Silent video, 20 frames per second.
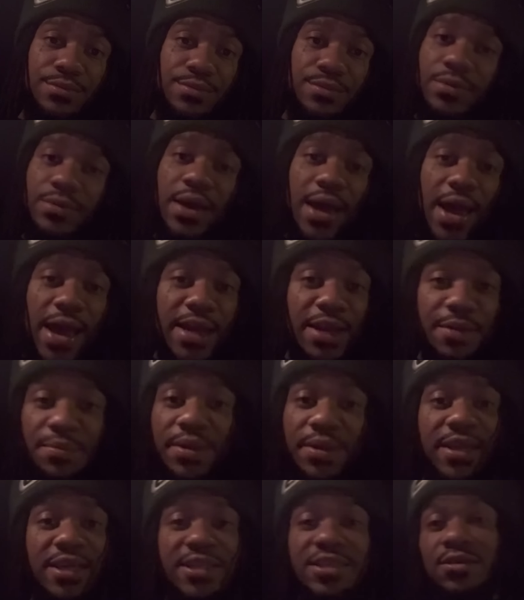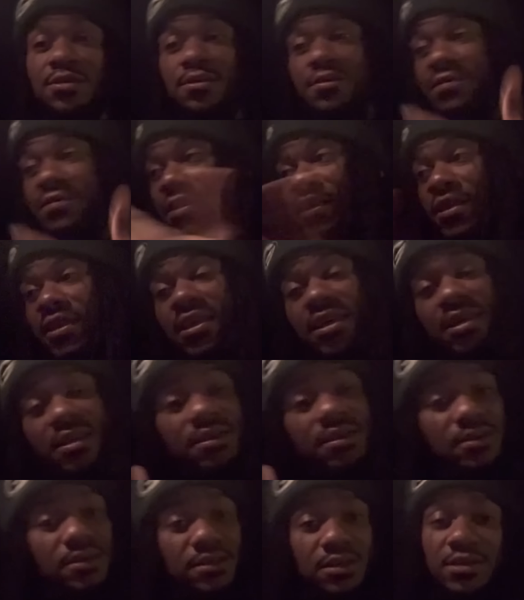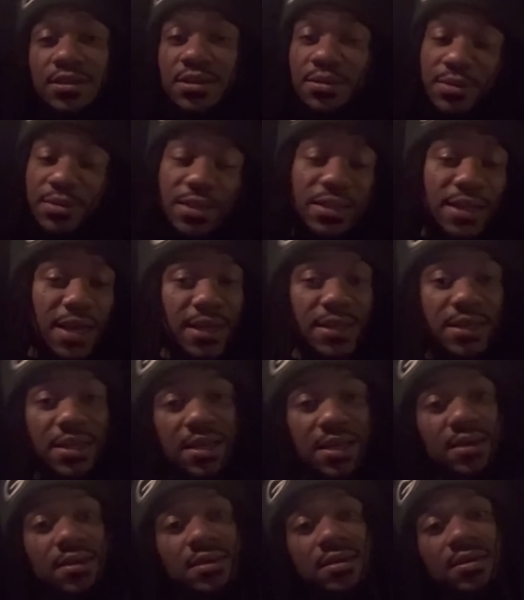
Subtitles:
It had to be that she was finna leave you or some shit like that.